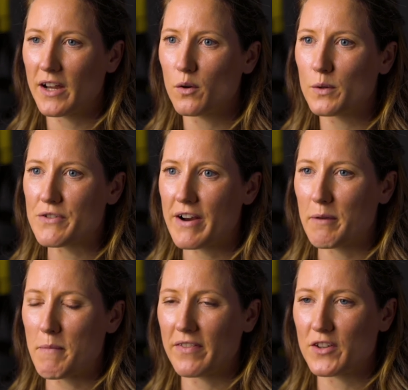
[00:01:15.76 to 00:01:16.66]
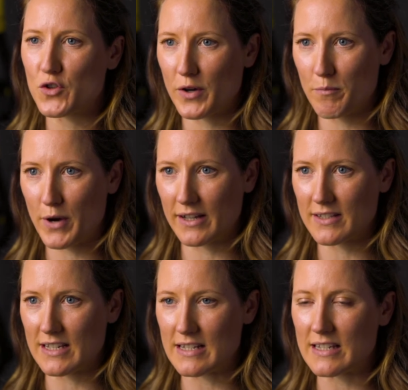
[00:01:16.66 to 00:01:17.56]
I always recommend that during
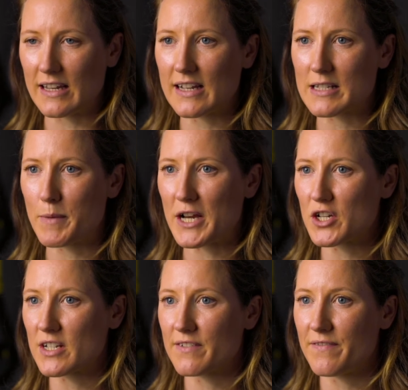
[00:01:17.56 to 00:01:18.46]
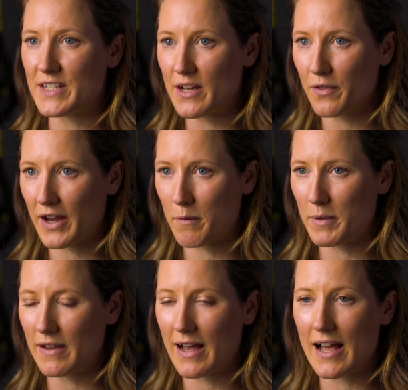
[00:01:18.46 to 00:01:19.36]
pregnancy, seeing a specialist
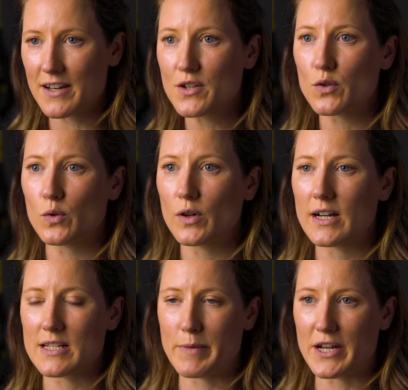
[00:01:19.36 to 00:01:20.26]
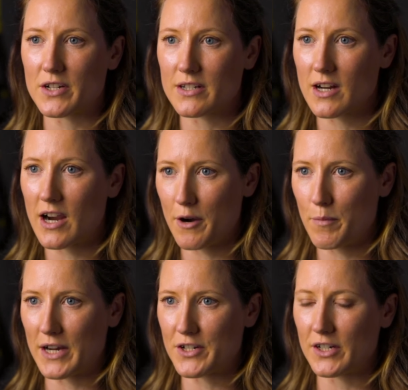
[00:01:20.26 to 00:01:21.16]
physiotherapy and/or a specialist
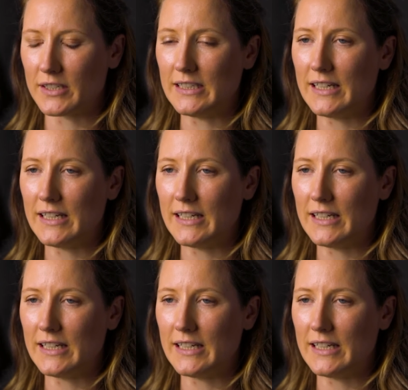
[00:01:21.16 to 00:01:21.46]
chiropractor